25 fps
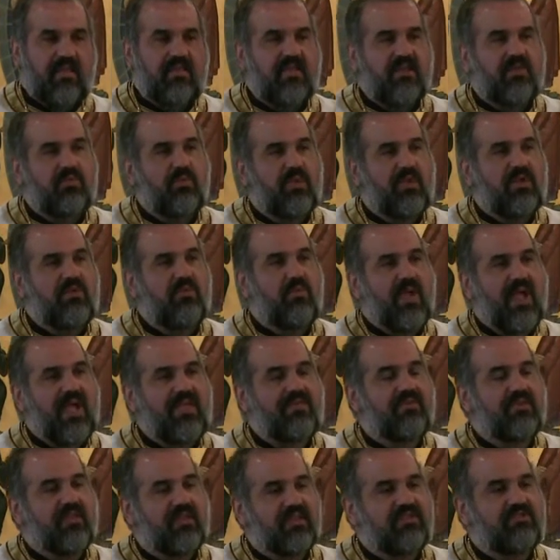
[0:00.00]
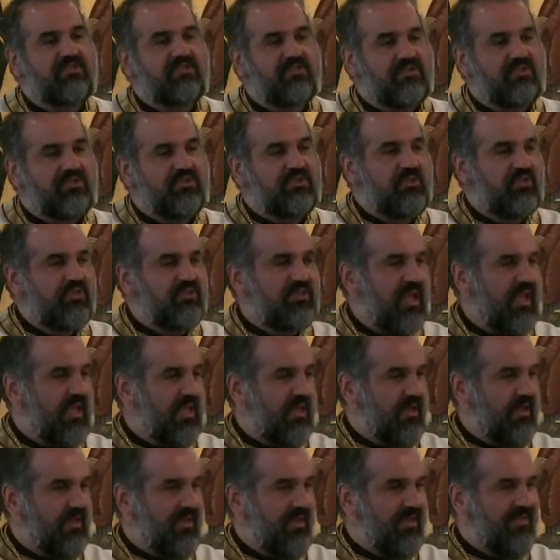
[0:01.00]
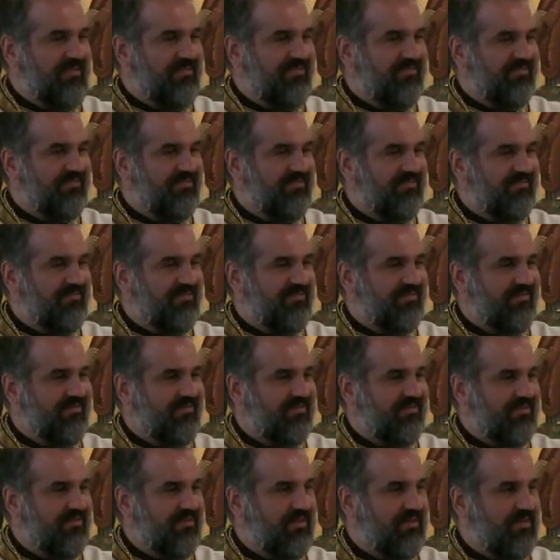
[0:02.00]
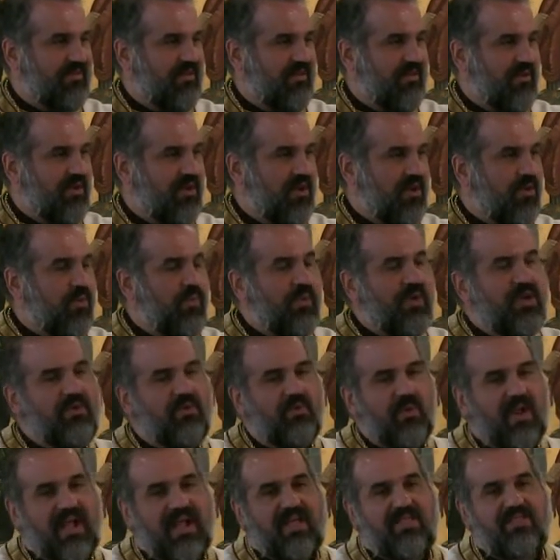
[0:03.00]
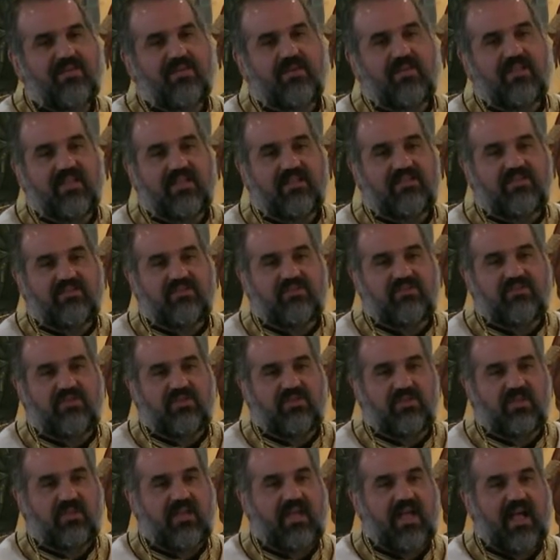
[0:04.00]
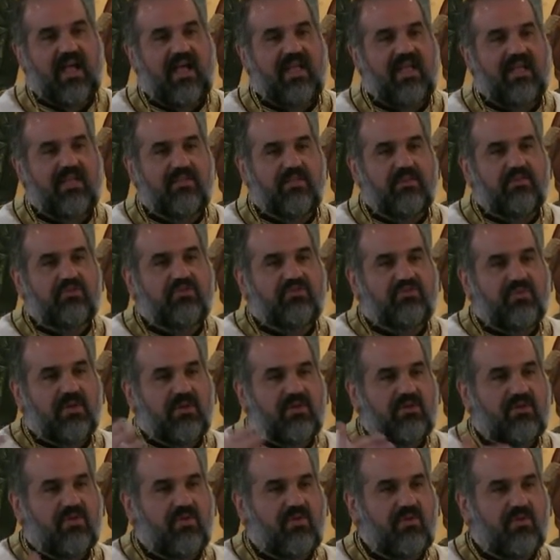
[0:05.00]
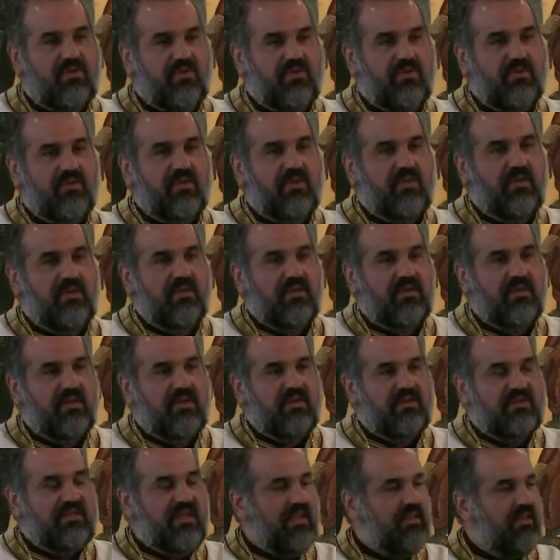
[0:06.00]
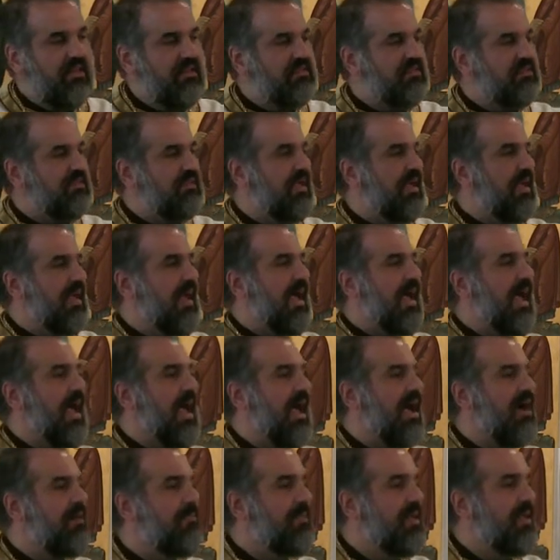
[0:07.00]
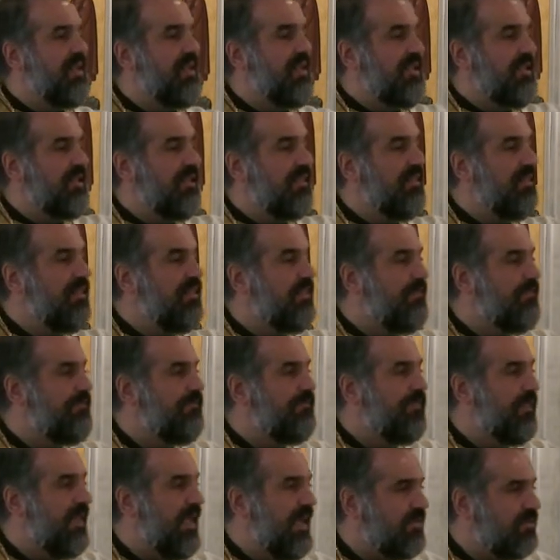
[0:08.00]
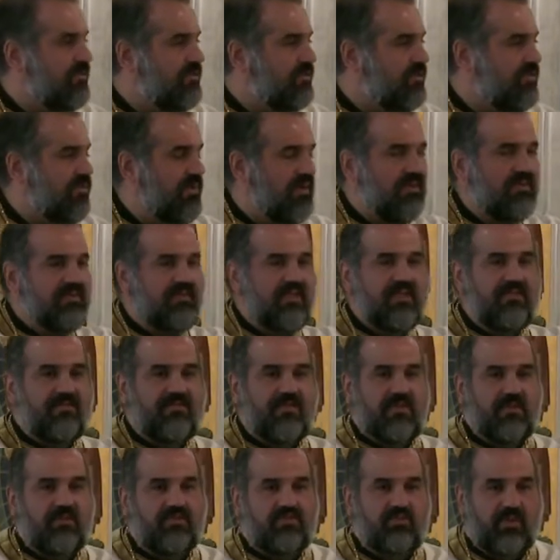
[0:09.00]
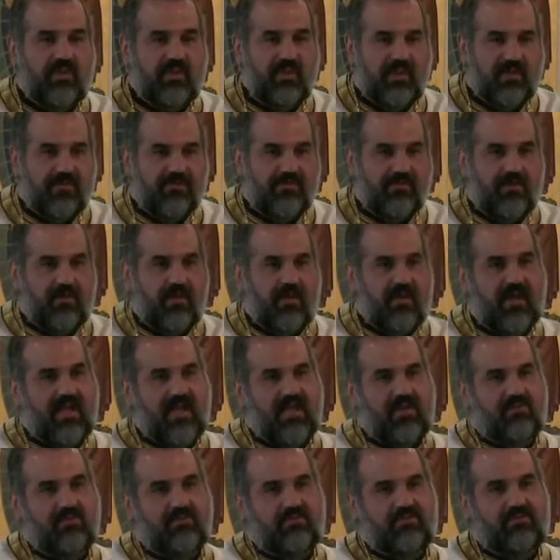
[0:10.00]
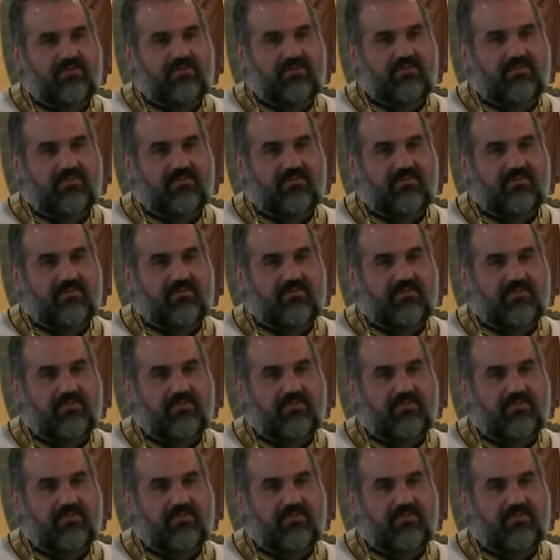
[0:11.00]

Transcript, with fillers: And yet we'd rather listen to society. We'd rather listen to the guy on the street corner tell us how many flat screen TVs we need for our house.